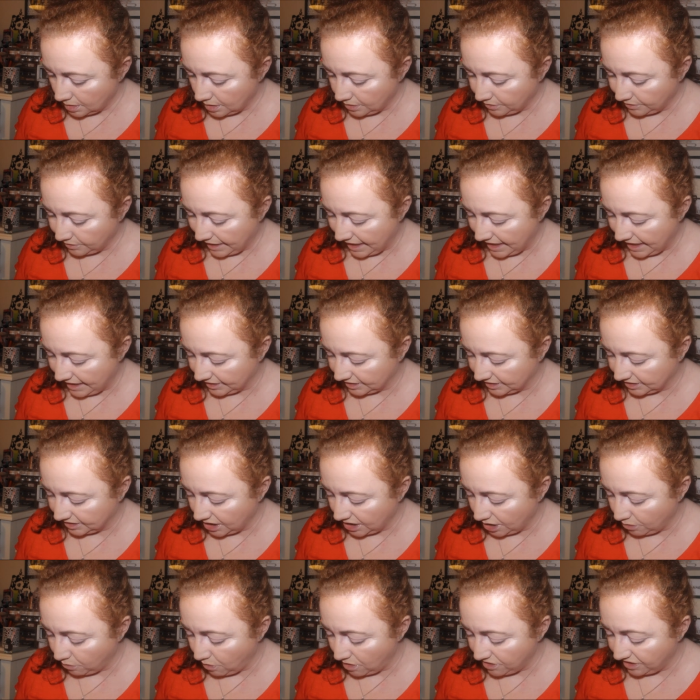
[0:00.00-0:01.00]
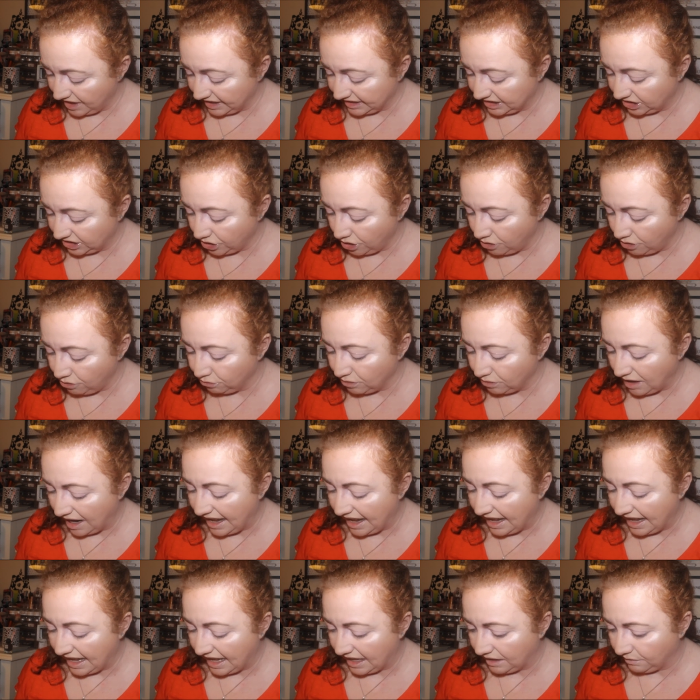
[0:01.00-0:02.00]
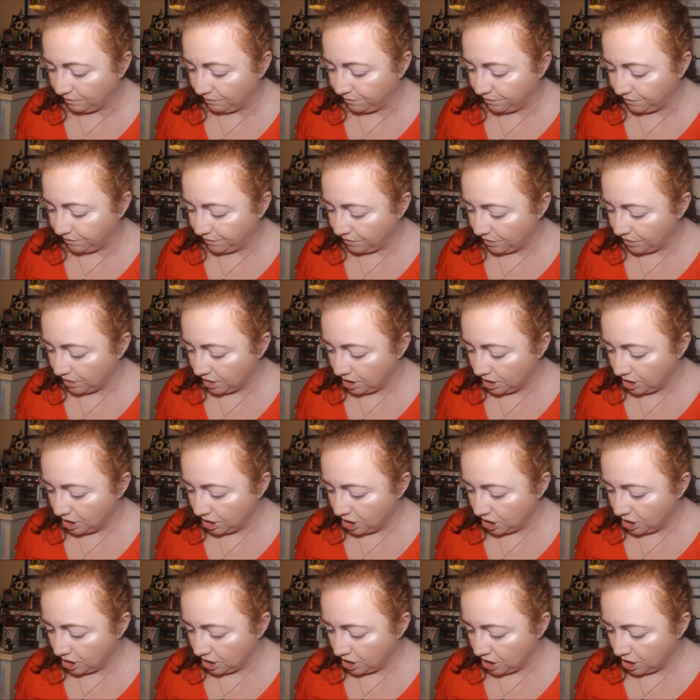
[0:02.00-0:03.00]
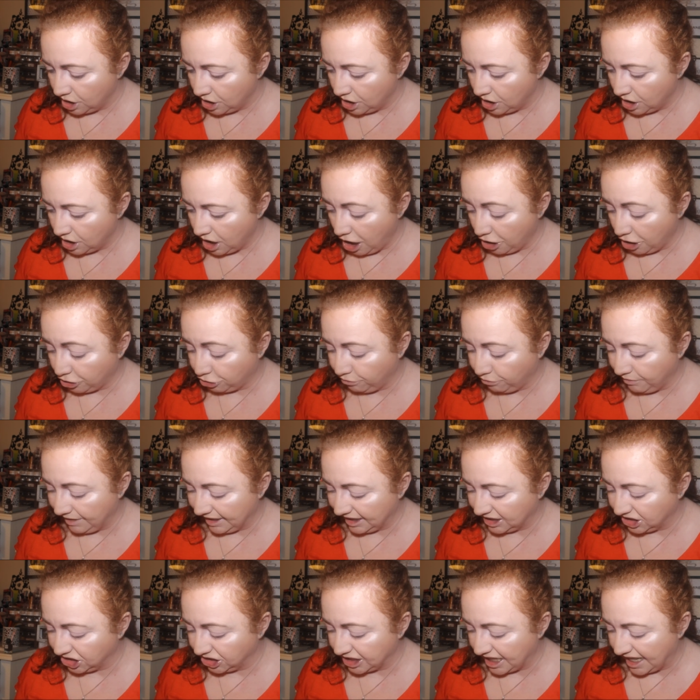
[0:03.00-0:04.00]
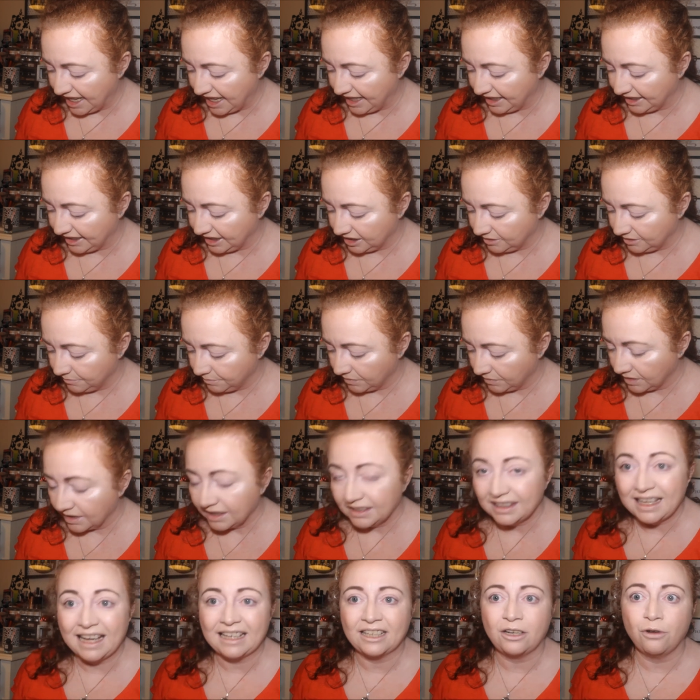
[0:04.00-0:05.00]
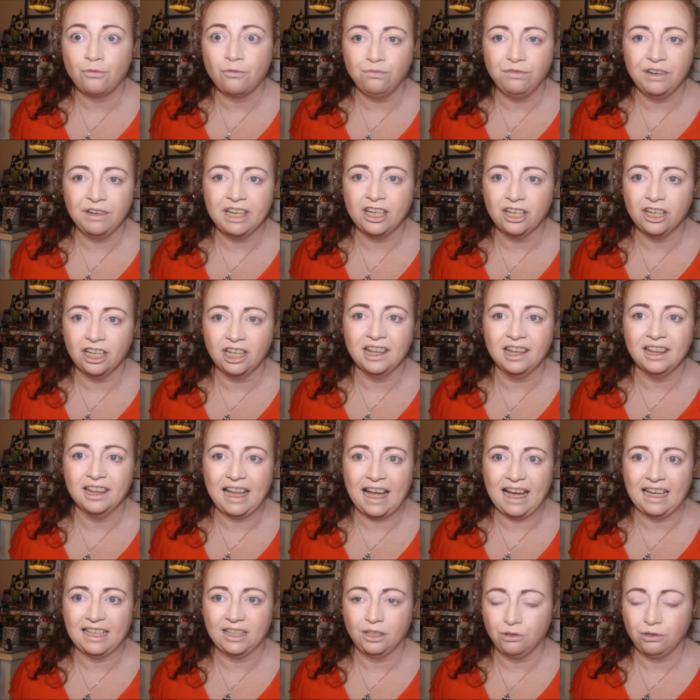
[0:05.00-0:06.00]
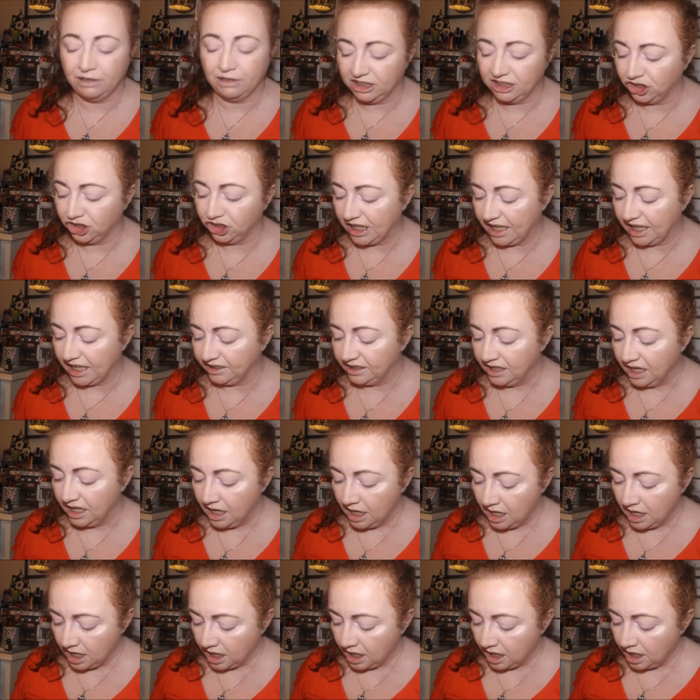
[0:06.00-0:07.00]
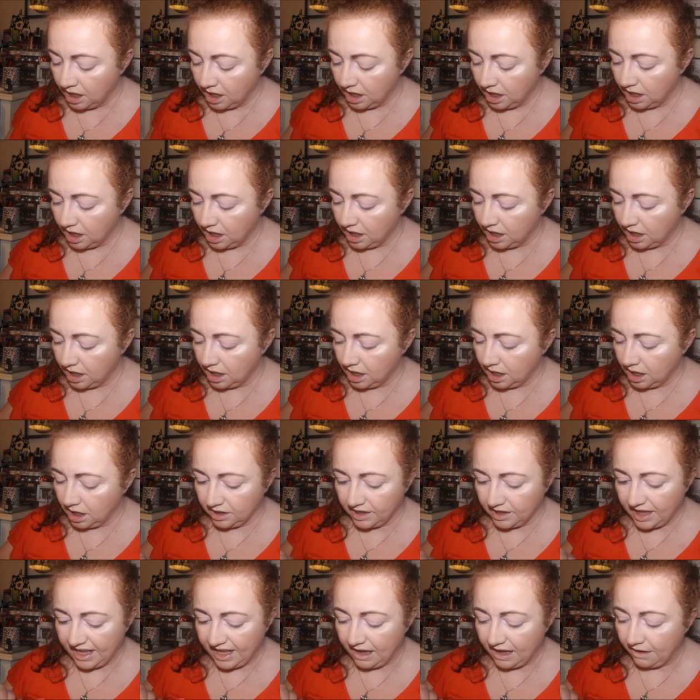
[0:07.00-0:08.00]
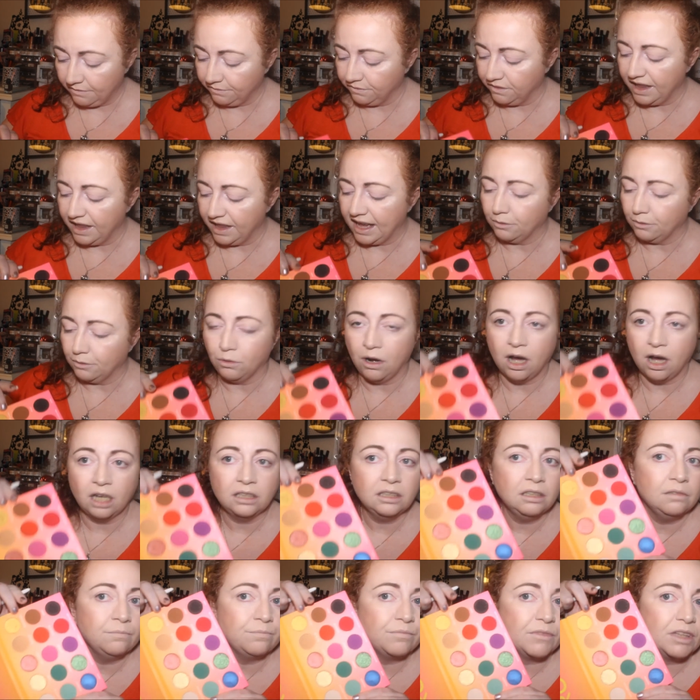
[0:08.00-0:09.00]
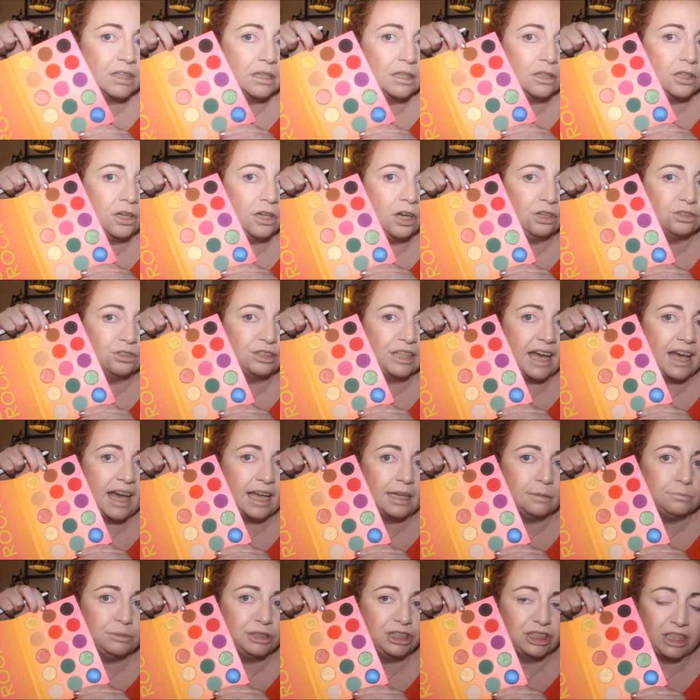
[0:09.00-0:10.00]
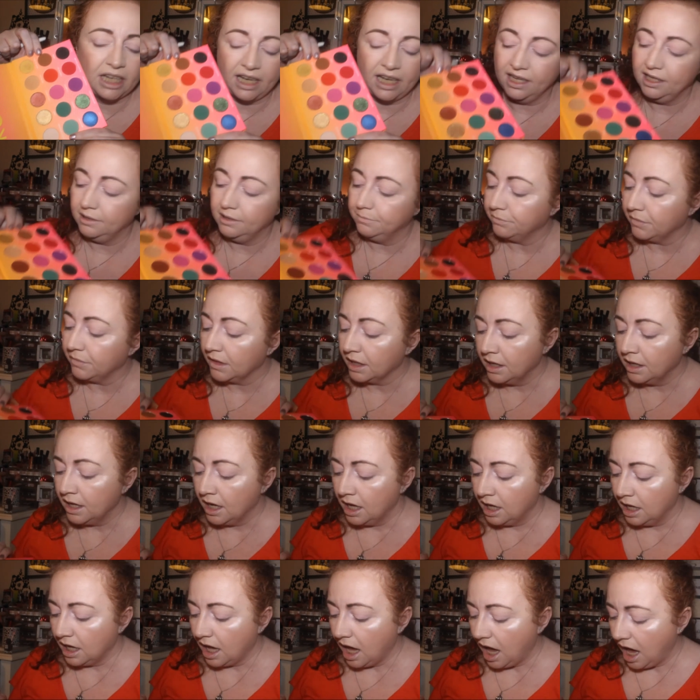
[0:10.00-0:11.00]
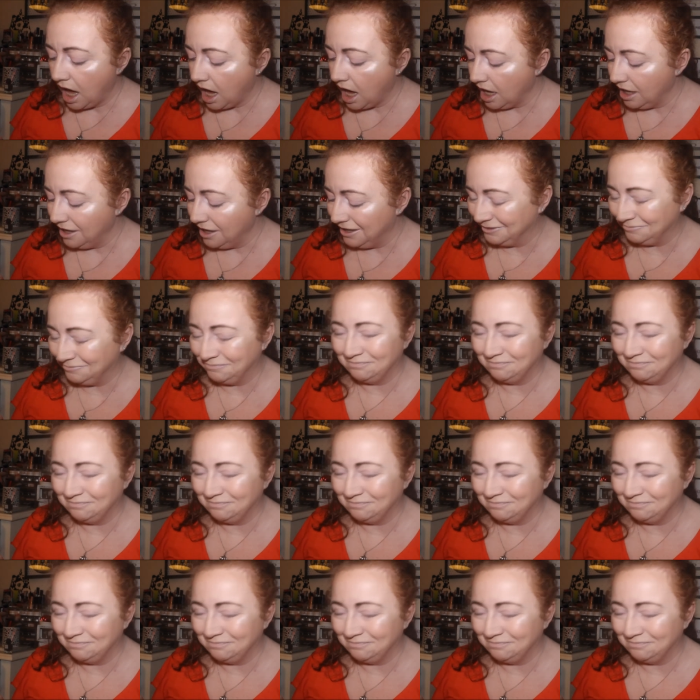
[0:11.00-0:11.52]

okay so they don't have a shade, like a real light shade. they have that one called ape shit uh,